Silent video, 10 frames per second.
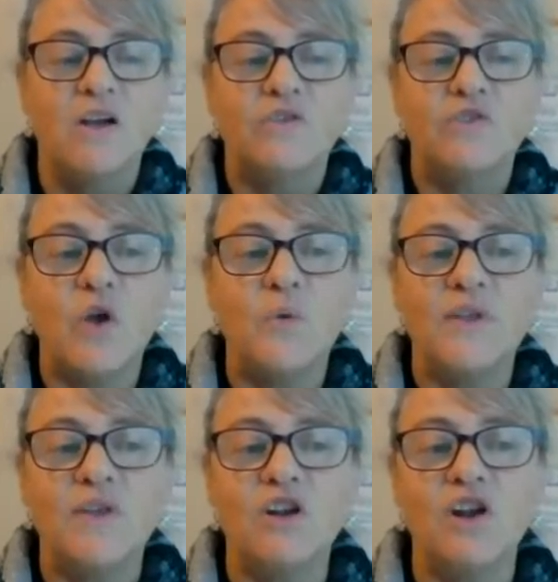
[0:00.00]
So
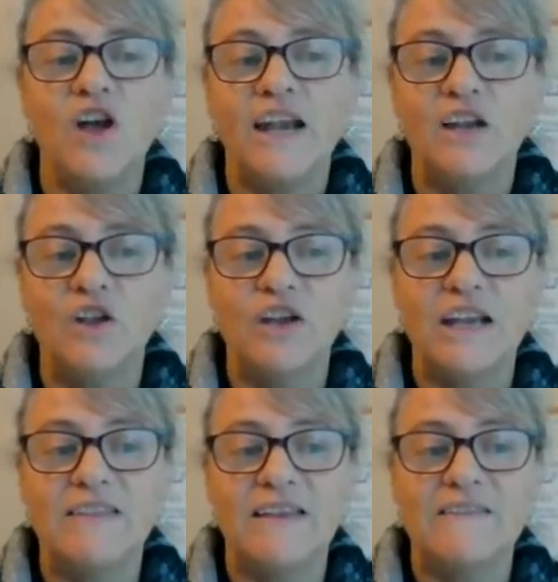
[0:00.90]
with online
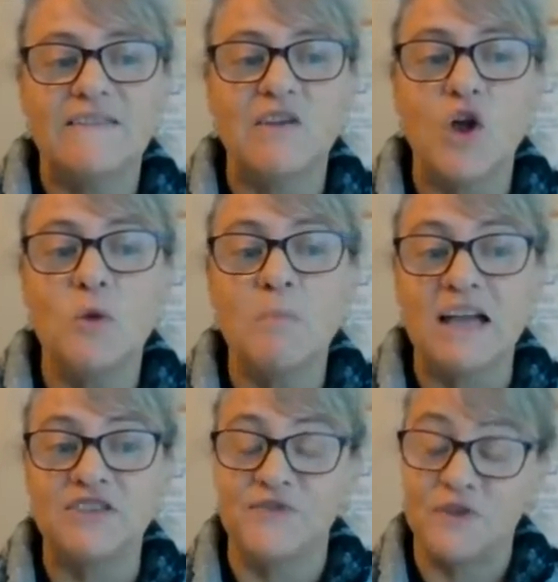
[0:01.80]
learning, there's so
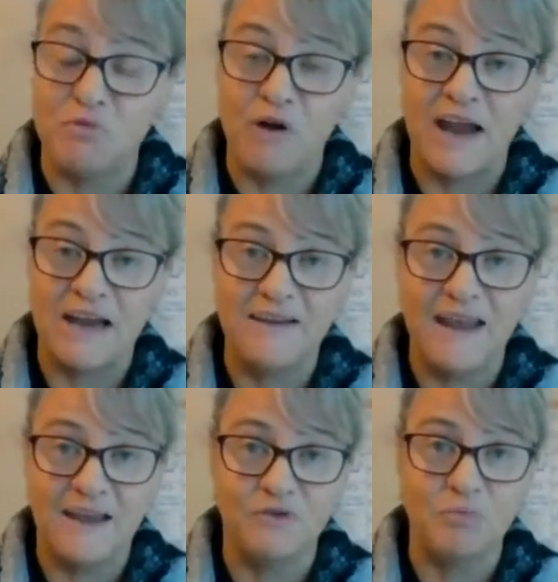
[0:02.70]
much for the brain to
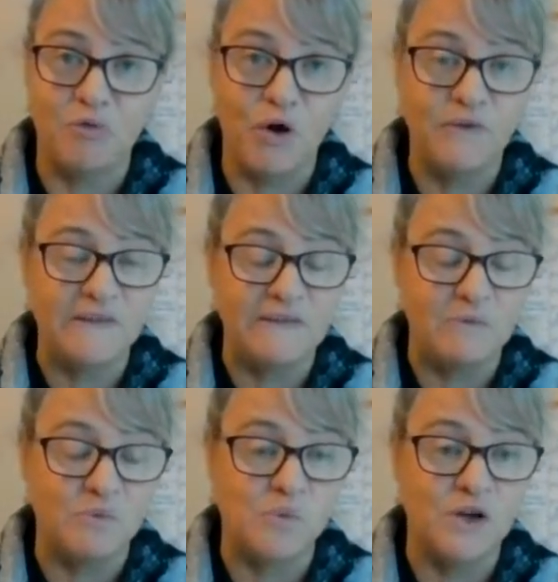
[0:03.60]
have to process
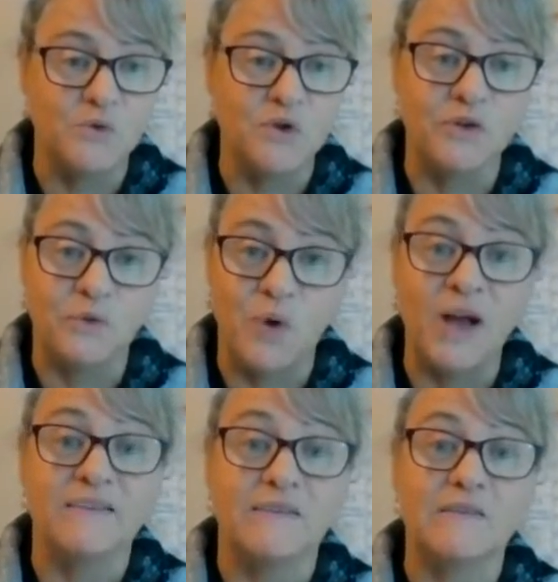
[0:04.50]
at once.